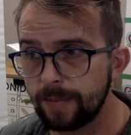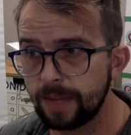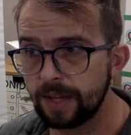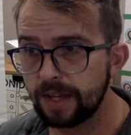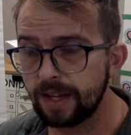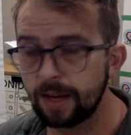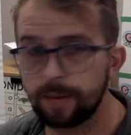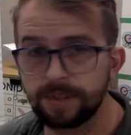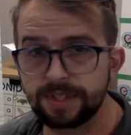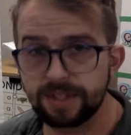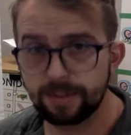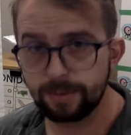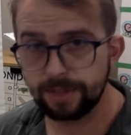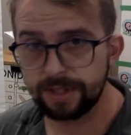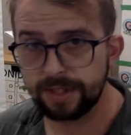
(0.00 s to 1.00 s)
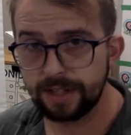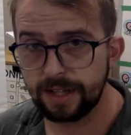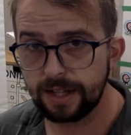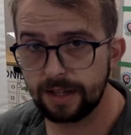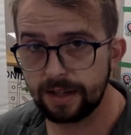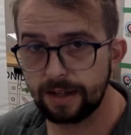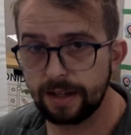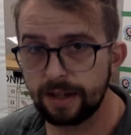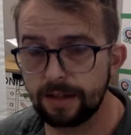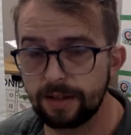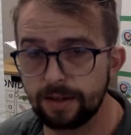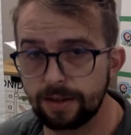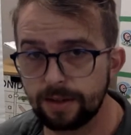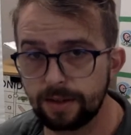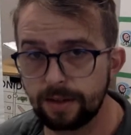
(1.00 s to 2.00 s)
Now we still will need that
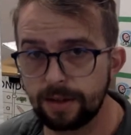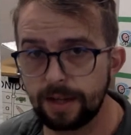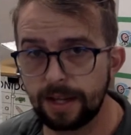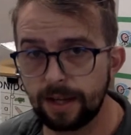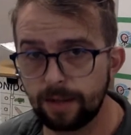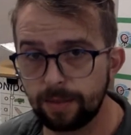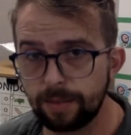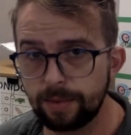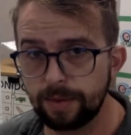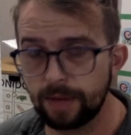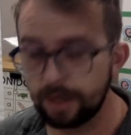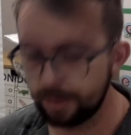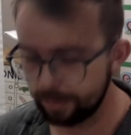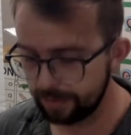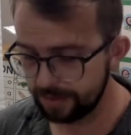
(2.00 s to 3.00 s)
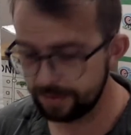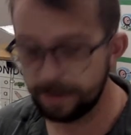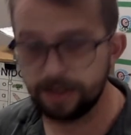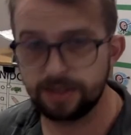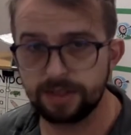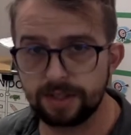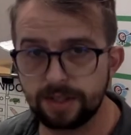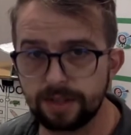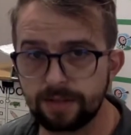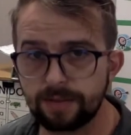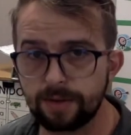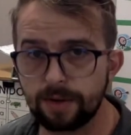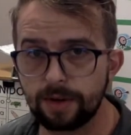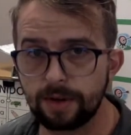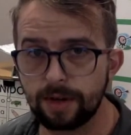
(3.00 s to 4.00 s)
adult help, especially for
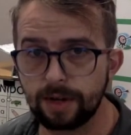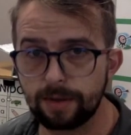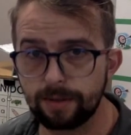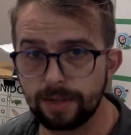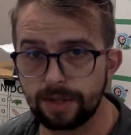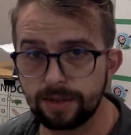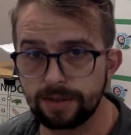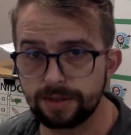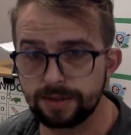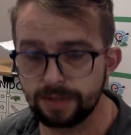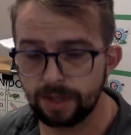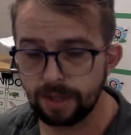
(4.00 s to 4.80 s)
our non-readers.